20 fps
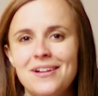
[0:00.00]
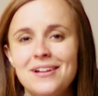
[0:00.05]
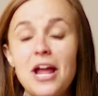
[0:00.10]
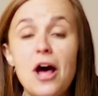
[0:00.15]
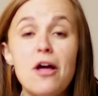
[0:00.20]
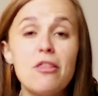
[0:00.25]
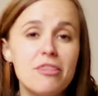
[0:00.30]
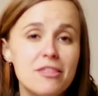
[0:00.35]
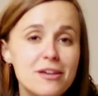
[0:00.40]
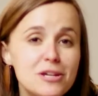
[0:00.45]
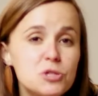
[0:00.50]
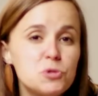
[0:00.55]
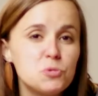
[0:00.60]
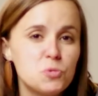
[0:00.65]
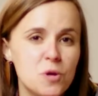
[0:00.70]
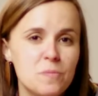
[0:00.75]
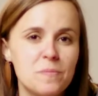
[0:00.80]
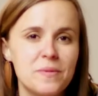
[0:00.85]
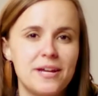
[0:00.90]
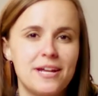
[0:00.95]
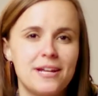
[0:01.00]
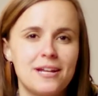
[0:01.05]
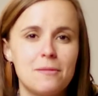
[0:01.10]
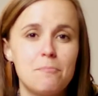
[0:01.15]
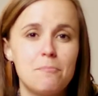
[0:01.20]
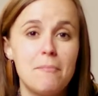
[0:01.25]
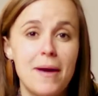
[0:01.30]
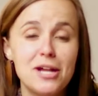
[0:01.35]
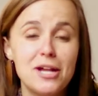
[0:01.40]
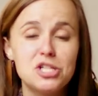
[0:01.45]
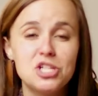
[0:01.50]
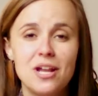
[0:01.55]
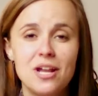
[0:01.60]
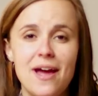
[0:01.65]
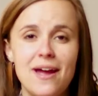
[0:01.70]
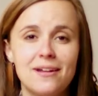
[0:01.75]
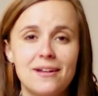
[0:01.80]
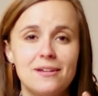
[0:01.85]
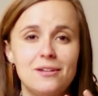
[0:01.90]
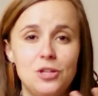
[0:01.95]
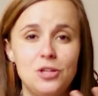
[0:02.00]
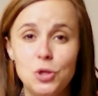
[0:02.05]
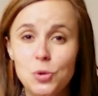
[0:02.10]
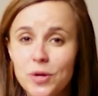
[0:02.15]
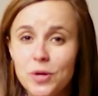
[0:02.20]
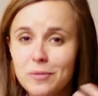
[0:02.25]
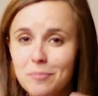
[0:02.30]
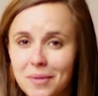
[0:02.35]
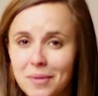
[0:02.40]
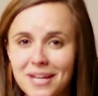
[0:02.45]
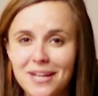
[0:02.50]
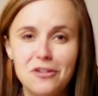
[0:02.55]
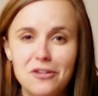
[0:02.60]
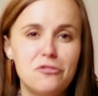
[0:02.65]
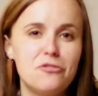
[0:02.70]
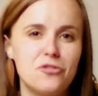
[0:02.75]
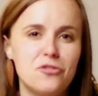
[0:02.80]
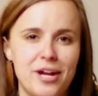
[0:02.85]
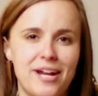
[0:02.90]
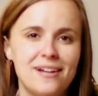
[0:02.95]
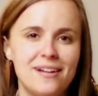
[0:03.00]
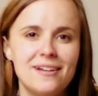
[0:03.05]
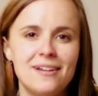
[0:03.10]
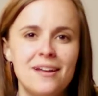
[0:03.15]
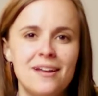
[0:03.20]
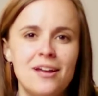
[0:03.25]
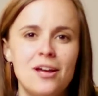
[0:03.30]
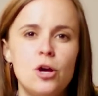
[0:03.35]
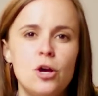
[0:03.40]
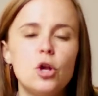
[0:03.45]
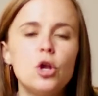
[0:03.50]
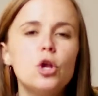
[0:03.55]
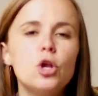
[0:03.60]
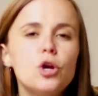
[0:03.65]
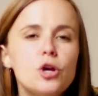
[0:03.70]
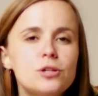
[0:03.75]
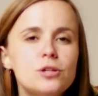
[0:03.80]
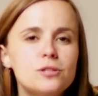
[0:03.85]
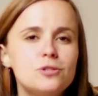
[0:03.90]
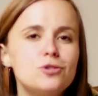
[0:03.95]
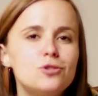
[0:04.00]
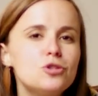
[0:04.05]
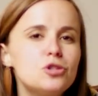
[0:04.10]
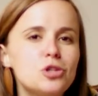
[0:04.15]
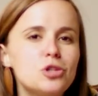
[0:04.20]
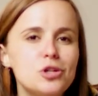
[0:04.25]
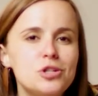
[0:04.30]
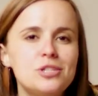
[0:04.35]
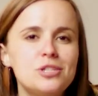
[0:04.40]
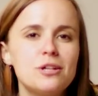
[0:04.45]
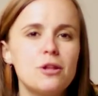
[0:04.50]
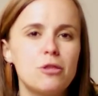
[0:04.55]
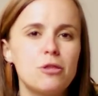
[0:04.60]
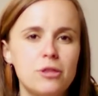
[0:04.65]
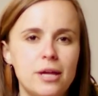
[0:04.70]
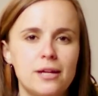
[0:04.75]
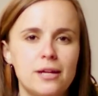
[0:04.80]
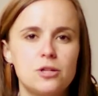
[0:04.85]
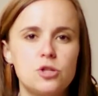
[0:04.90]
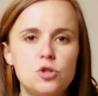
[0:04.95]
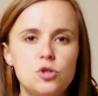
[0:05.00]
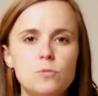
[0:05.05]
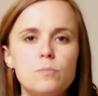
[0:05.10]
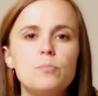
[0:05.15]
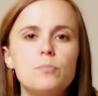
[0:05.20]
Now this woman, much like you and me, friend, looked to certain things to